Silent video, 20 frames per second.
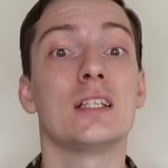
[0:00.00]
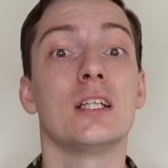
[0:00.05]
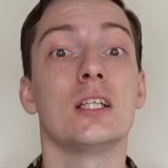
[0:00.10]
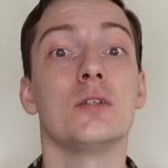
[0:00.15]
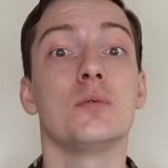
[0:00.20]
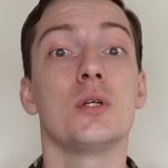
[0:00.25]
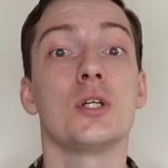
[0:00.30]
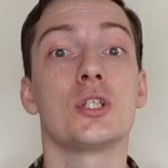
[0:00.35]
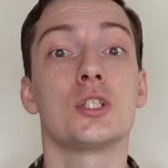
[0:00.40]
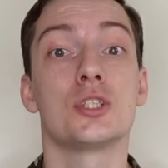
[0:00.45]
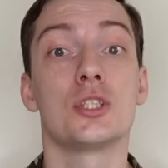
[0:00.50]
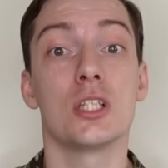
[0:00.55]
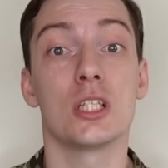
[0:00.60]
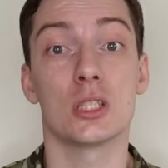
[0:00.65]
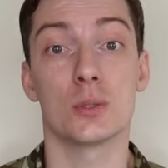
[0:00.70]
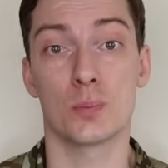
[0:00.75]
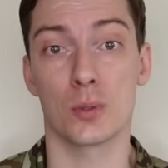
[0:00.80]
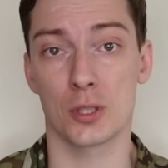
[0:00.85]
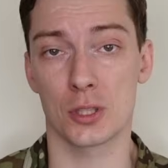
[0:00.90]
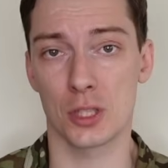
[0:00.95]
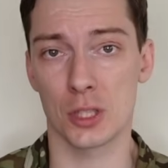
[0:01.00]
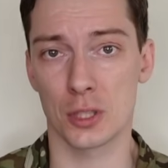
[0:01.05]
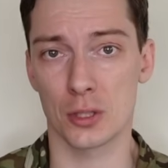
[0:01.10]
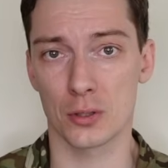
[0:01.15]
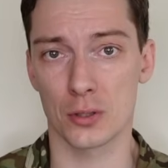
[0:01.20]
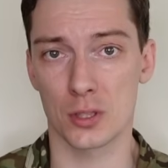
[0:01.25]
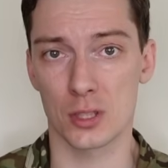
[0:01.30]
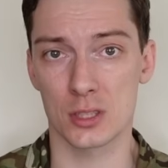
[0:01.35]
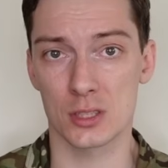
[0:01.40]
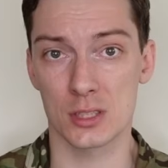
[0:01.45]
in which this
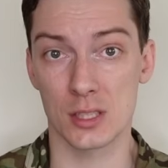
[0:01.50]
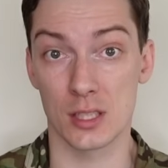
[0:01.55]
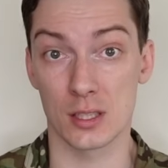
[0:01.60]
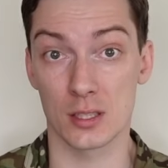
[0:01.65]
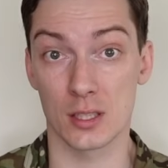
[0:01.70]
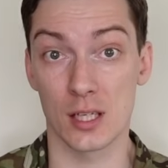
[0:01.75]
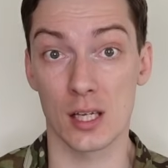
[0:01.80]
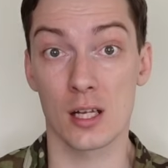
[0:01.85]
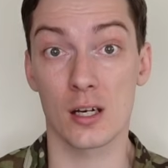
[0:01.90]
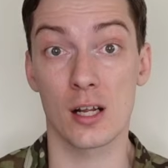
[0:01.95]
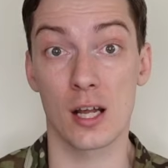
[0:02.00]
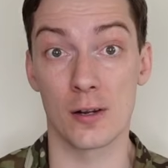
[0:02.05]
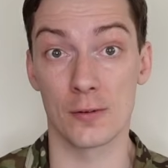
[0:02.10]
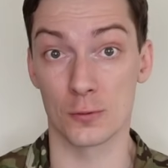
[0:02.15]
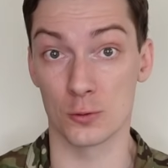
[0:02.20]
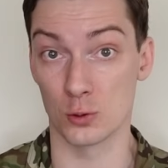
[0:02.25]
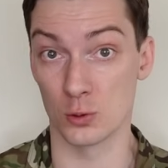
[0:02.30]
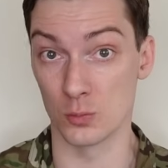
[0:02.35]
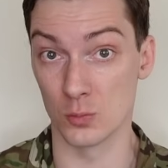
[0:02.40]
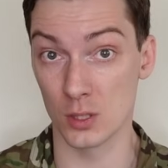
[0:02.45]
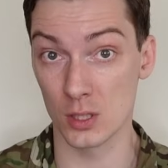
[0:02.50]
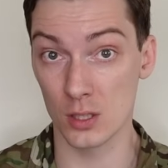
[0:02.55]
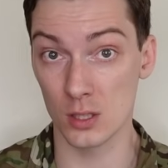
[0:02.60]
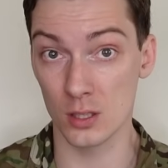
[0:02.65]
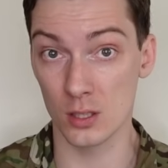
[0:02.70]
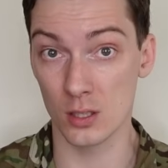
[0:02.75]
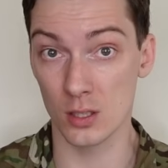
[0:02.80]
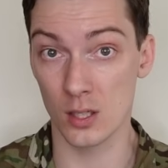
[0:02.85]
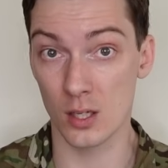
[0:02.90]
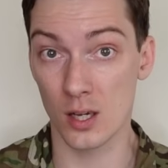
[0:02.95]
particular set arrived to me
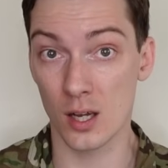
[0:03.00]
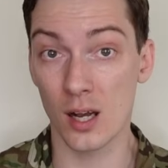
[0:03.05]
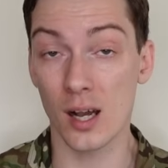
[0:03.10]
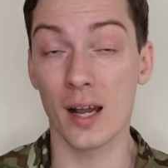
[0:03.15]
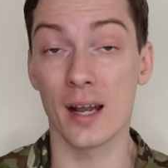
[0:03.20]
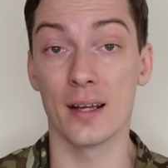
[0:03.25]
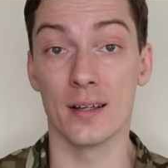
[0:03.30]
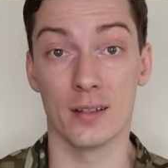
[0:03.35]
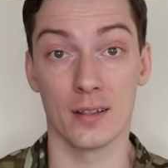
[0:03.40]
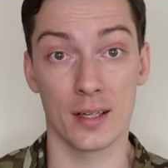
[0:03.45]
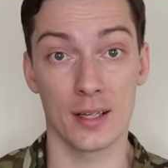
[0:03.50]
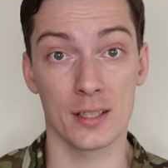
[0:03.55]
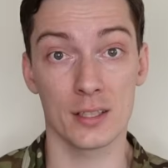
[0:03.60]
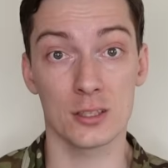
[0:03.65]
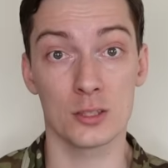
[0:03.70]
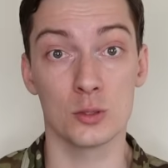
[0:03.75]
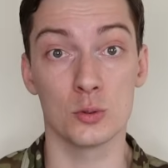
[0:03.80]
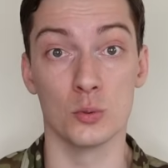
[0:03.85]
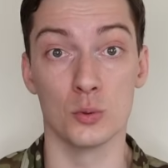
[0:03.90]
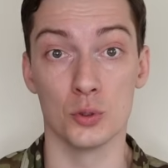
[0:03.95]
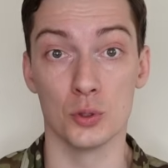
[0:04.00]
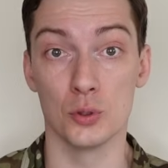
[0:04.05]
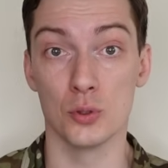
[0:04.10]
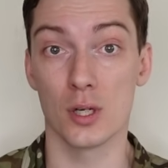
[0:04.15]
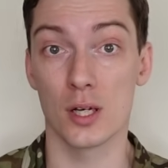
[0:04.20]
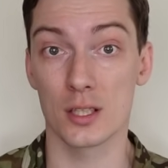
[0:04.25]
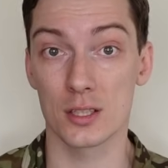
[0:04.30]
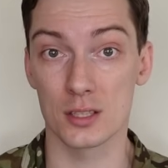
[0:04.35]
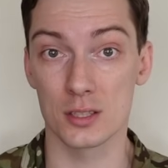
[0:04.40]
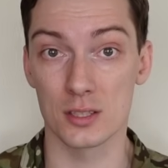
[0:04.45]
highlights two
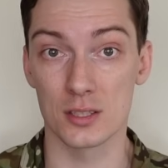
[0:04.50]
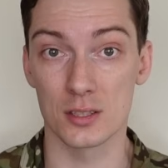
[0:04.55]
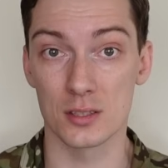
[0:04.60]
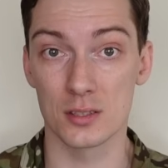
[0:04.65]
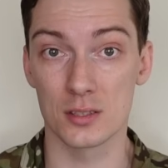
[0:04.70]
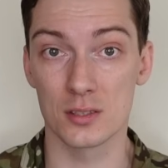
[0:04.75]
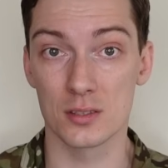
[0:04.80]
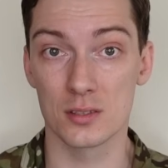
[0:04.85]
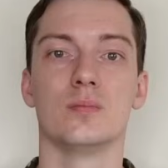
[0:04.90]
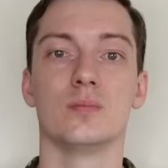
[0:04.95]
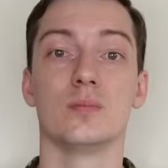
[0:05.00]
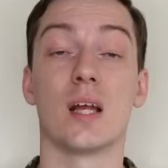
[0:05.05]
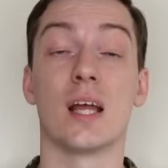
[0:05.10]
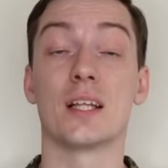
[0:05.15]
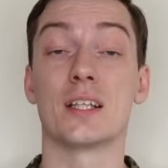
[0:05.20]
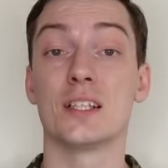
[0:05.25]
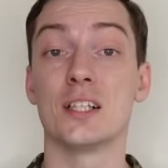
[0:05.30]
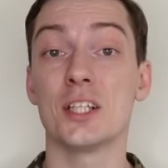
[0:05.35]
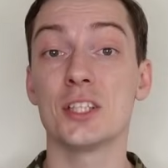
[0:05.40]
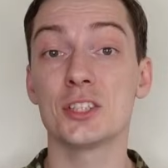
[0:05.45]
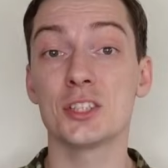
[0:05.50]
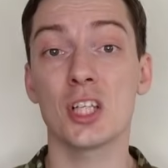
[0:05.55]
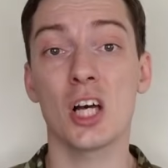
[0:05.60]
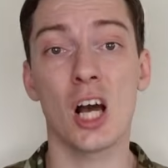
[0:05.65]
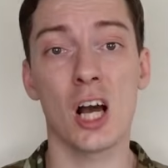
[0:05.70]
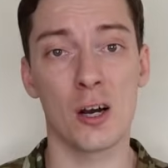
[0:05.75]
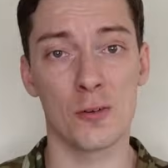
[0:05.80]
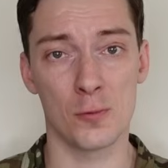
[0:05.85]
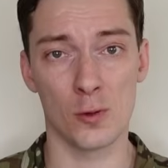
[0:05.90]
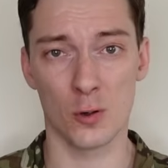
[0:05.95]
nuances. At least
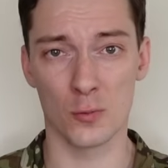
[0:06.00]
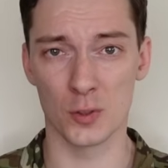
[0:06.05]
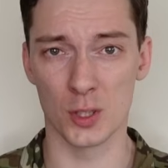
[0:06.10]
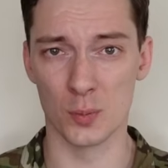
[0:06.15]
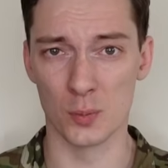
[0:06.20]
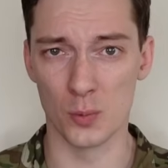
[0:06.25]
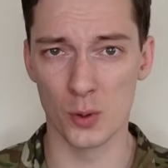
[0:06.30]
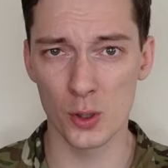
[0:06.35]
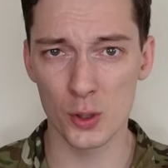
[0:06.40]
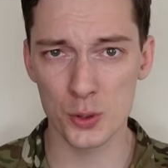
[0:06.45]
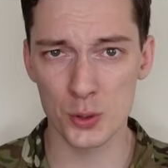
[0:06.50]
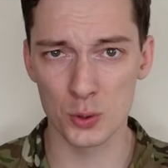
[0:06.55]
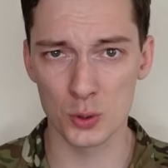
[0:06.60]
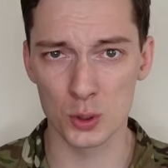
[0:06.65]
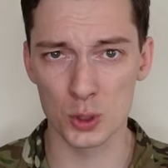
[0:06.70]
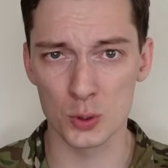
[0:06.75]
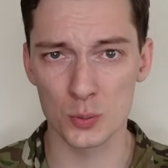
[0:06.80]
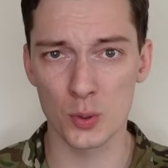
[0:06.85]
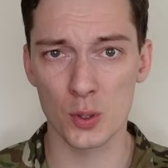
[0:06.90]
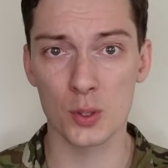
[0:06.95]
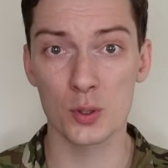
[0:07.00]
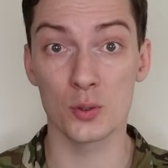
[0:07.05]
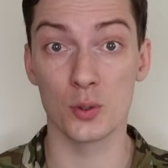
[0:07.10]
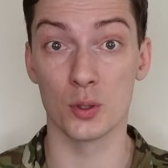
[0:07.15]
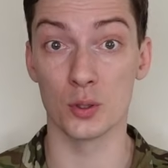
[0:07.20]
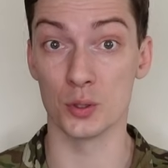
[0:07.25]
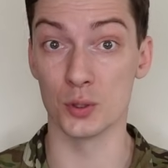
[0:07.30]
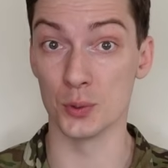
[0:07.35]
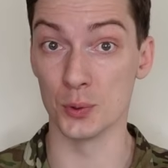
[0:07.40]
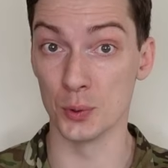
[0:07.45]
half of the modules were
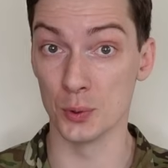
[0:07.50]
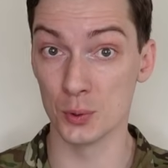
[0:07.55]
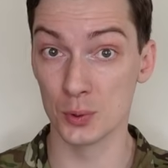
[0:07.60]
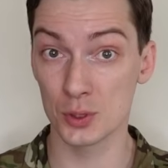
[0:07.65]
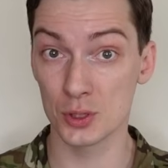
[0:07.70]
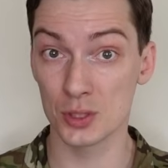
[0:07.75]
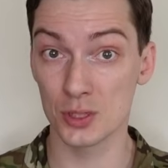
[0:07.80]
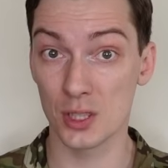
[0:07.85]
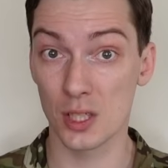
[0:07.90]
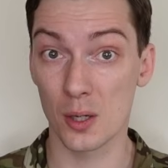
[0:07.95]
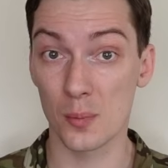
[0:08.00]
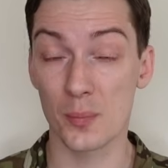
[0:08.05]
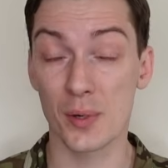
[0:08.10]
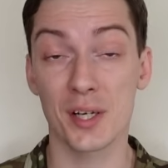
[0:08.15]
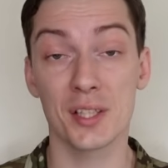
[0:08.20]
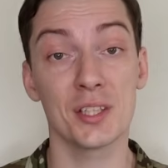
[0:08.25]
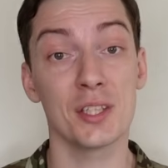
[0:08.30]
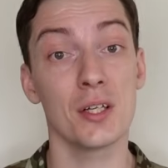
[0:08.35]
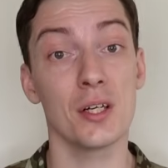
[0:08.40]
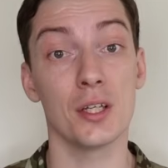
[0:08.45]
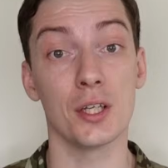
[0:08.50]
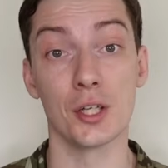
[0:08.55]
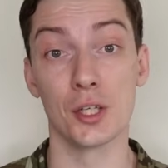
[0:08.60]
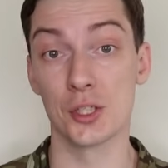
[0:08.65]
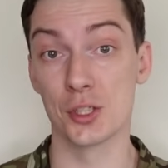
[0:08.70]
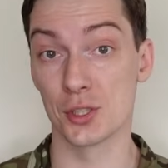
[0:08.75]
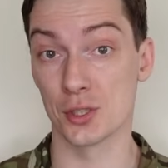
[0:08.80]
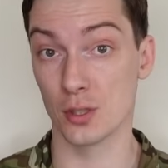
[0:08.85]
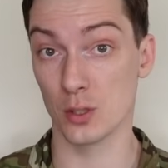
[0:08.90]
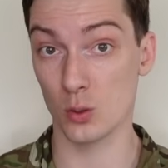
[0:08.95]
not used by the
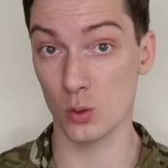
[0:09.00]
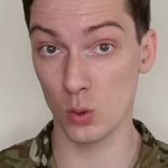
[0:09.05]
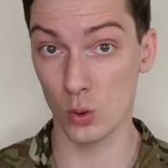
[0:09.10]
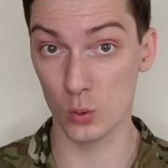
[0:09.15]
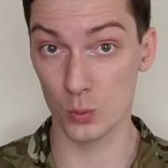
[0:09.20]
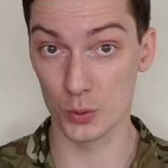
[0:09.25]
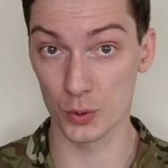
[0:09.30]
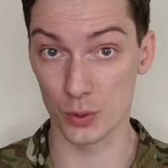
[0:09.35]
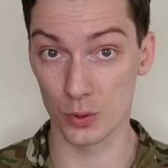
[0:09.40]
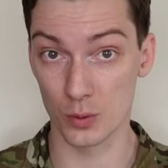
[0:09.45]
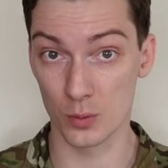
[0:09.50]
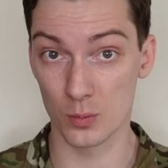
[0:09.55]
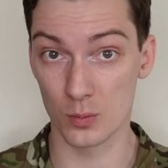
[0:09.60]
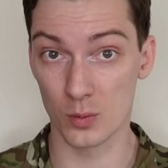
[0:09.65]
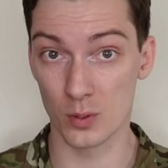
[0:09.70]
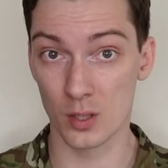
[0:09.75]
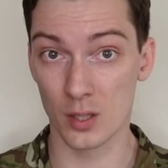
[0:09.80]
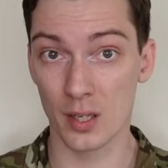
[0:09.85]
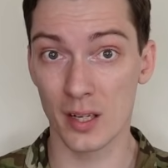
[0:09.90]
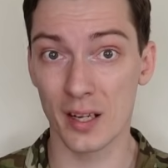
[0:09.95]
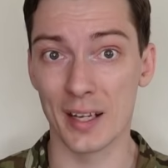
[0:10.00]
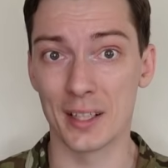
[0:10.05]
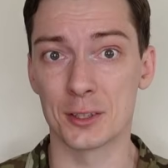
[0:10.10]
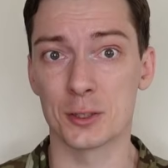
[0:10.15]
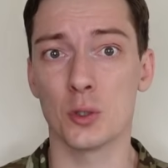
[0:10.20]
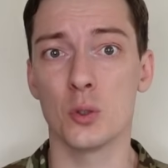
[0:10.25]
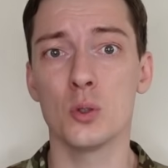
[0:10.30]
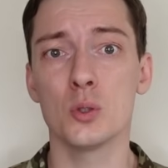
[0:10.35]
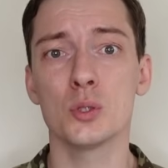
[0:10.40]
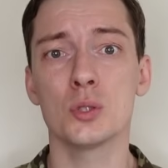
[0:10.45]
original owner, and
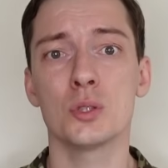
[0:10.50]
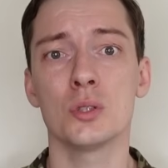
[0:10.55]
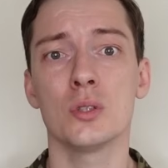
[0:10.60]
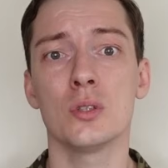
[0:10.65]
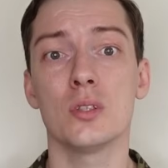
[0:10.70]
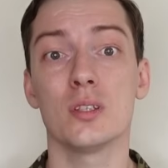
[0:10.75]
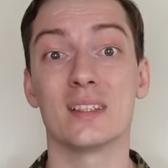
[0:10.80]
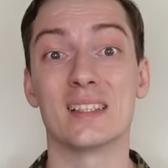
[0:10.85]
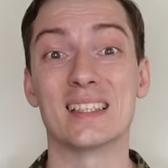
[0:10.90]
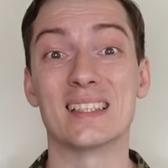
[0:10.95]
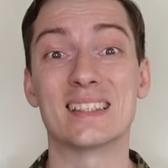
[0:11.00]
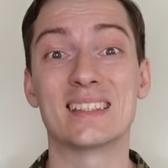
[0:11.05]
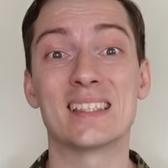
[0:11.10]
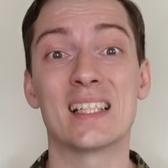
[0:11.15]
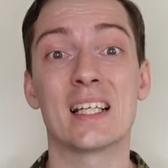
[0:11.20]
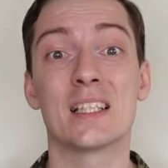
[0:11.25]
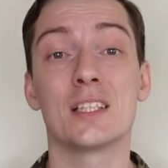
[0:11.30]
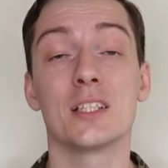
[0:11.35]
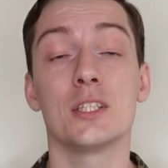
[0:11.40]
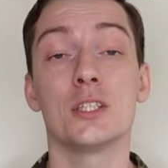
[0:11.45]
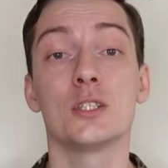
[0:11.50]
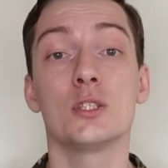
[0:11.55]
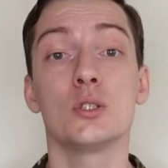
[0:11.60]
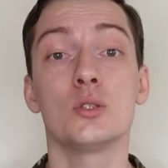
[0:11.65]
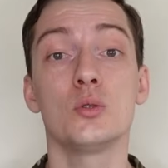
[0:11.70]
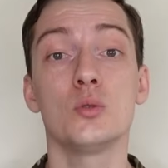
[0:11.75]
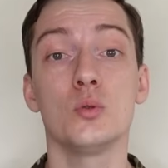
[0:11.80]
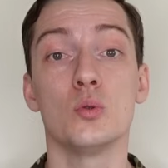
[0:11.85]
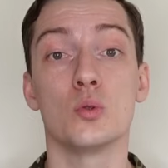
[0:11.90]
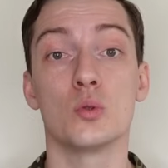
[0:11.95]
also the set is
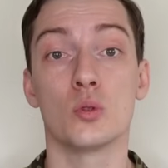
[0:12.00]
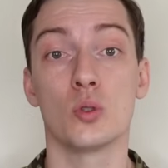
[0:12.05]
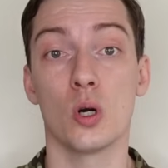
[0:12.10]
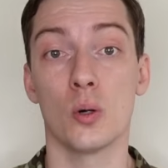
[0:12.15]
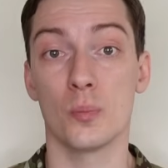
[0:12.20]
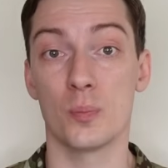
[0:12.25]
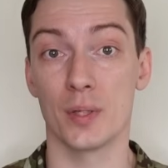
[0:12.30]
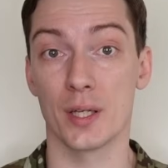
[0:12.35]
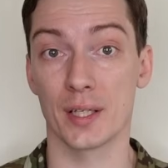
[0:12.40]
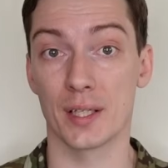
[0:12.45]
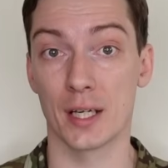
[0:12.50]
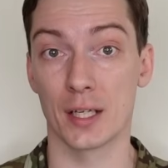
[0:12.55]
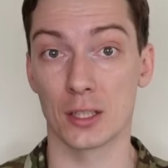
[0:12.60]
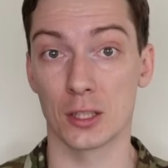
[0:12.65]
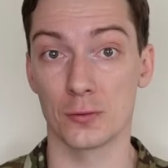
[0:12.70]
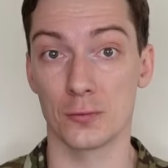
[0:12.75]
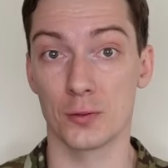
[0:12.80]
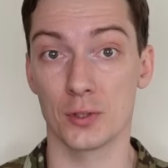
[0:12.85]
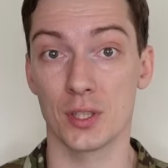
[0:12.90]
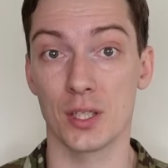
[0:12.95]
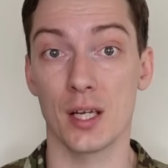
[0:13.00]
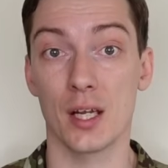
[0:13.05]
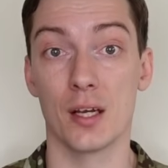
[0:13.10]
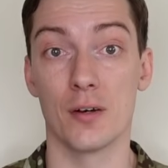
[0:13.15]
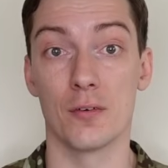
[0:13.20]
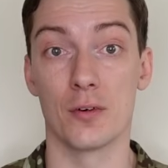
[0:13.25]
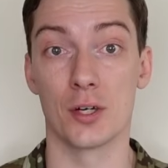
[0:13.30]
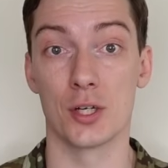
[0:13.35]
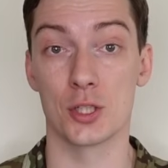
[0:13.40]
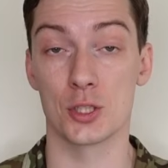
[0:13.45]
too complicated for the
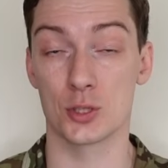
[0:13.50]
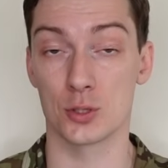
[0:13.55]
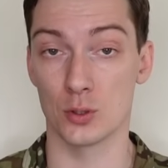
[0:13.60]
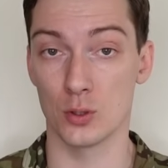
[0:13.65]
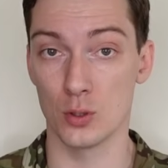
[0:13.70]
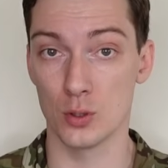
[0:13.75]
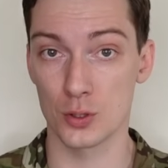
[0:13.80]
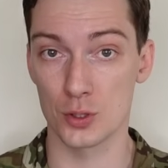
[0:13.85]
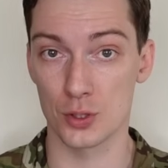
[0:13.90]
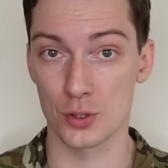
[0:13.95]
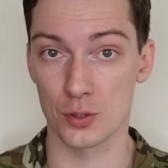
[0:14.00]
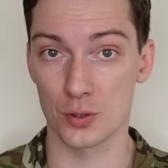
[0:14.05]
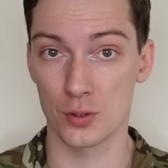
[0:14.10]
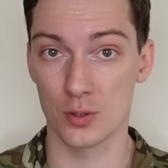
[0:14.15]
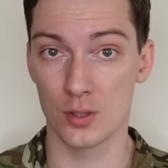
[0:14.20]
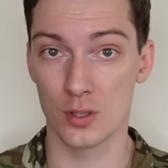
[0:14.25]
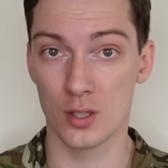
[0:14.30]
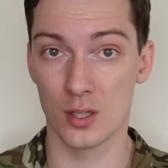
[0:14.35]
average soldier